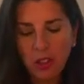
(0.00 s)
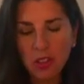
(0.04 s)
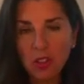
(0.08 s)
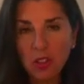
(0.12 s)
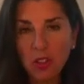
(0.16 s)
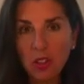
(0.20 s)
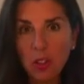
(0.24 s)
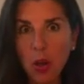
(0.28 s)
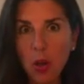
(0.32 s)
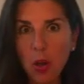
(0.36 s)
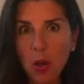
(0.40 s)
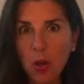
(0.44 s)

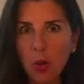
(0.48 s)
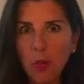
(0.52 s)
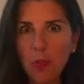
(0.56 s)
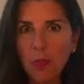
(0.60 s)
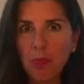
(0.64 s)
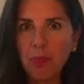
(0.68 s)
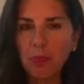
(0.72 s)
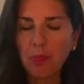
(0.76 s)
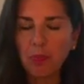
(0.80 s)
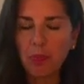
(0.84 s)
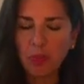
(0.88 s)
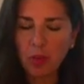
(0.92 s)
So,
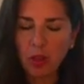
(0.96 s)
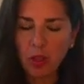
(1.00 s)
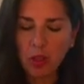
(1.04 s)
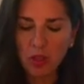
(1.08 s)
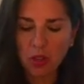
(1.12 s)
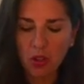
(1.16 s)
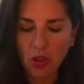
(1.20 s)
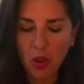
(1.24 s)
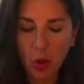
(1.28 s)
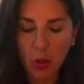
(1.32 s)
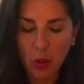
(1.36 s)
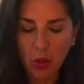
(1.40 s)

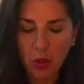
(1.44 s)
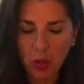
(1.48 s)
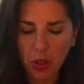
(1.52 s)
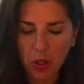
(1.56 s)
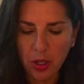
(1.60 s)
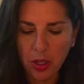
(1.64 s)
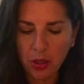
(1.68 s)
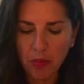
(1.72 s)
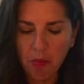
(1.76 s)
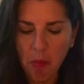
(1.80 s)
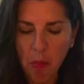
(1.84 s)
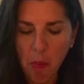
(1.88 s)
so
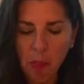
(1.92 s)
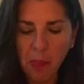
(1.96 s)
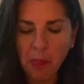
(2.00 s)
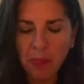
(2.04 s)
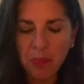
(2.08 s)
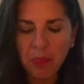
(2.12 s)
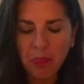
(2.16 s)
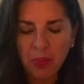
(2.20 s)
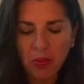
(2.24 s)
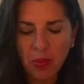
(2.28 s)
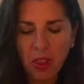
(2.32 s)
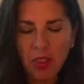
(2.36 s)
good.
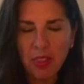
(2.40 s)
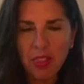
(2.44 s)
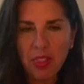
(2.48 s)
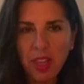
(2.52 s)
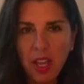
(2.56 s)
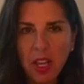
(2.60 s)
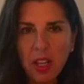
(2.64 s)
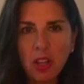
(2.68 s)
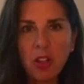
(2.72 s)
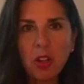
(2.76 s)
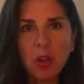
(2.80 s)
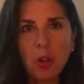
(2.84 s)

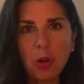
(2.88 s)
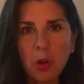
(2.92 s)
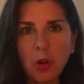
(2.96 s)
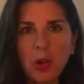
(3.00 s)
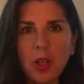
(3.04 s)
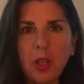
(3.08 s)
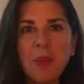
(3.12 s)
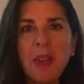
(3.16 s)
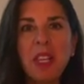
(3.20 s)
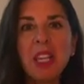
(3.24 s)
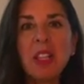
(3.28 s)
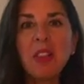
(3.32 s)
Thick,
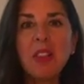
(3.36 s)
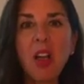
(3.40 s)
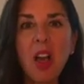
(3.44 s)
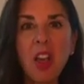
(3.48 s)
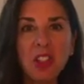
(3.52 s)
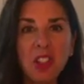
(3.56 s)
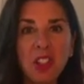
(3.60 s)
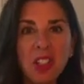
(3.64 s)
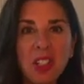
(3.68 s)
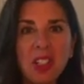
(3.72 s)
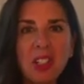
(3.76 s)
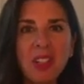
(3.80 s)
creamy,
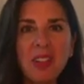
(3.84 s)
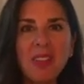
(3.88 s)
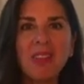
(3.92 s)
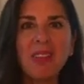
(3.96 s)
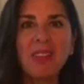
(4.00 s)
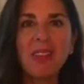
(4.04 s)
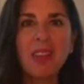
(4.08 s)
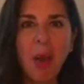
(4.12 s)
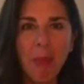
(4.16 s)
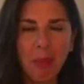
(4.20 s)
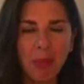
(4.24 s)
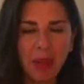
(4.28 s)
luscious
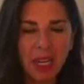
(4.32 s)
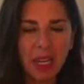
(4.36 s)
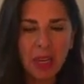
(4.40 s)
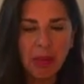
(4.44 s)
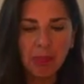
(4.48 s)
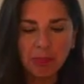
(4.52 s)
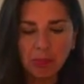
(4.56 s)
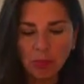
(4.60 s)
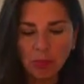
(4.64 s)
Labneh